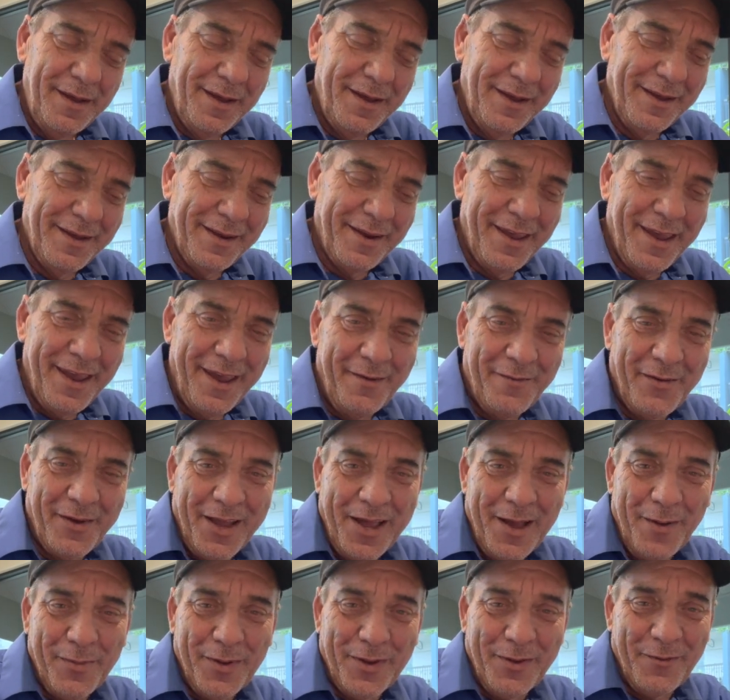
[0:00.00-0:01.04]
And I have a
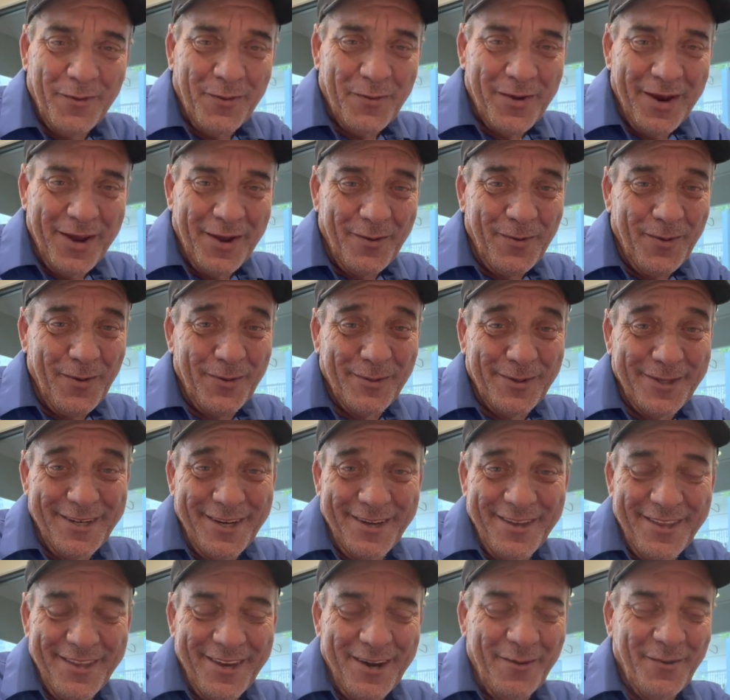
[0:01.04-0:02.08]
couple of great quotes here
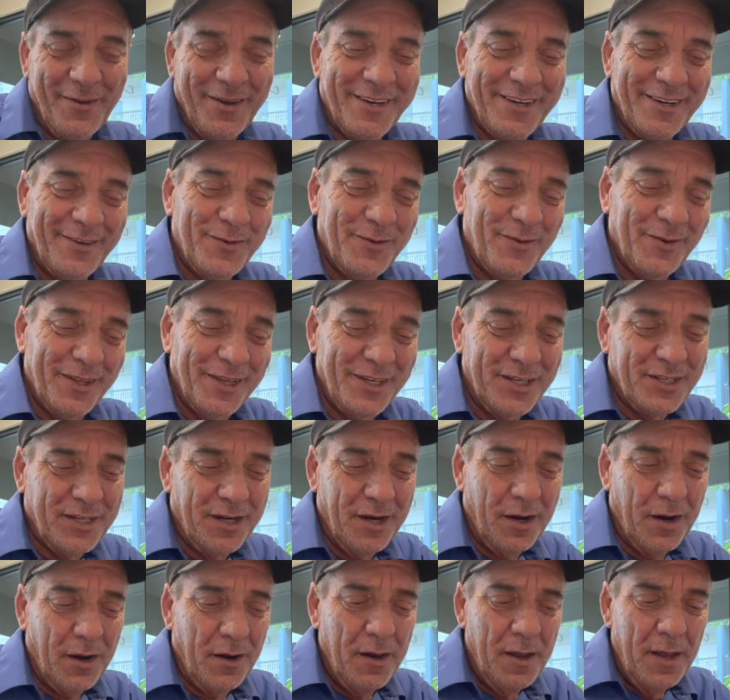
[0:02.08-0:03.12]
that I wanted to really
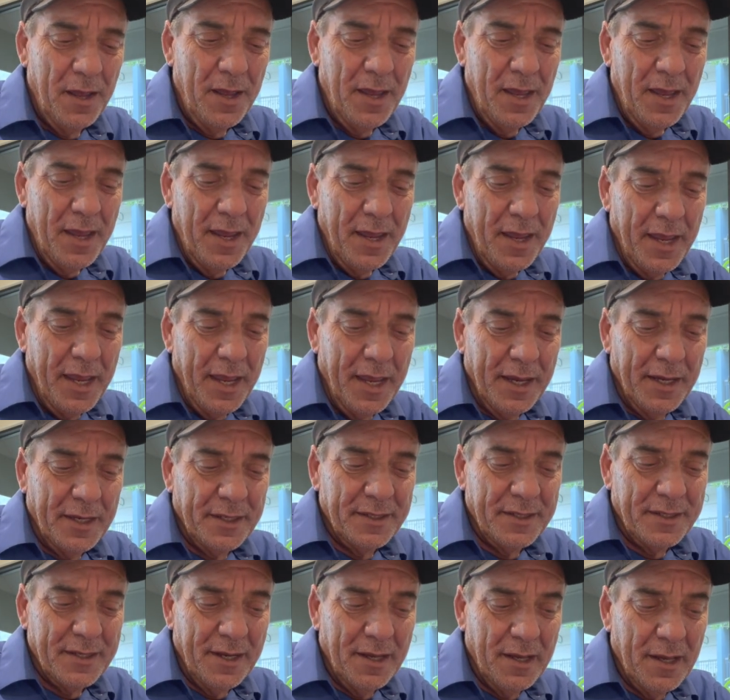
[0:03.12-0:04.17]
share.
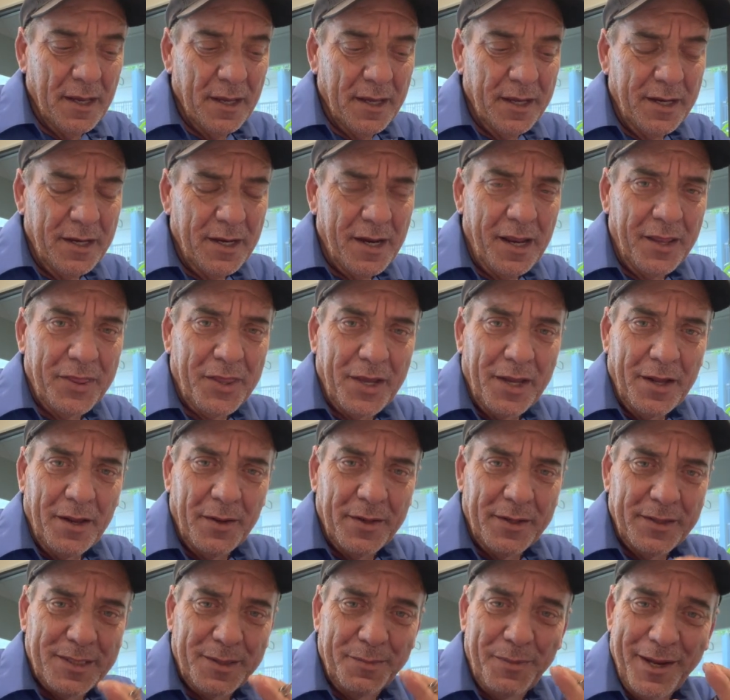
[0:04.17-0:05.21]
And I
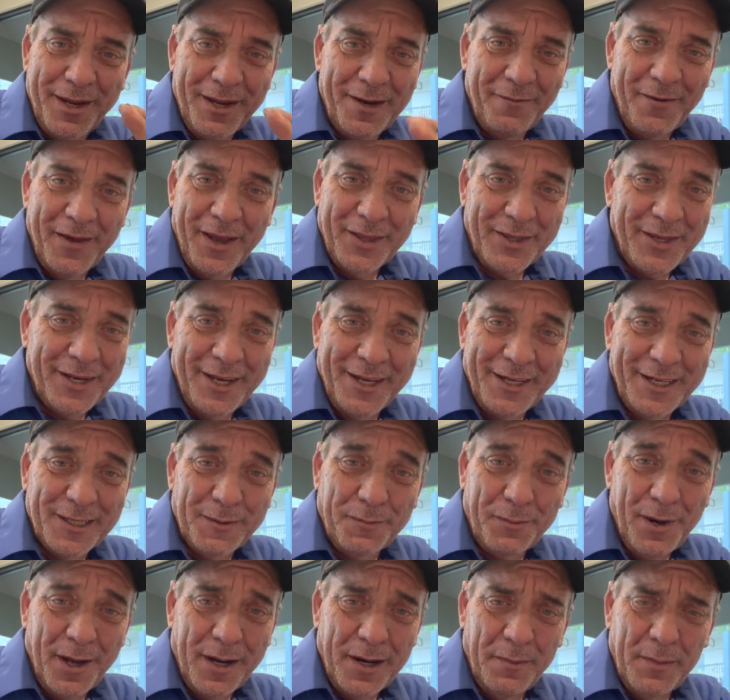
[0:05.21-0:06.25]
think speaking of Anthony, I just
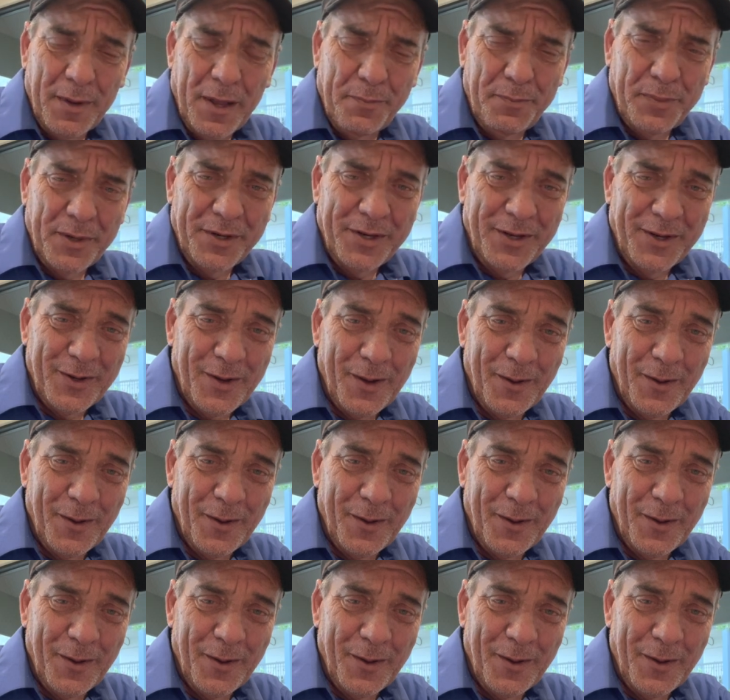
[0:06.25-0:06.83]
brought him up, but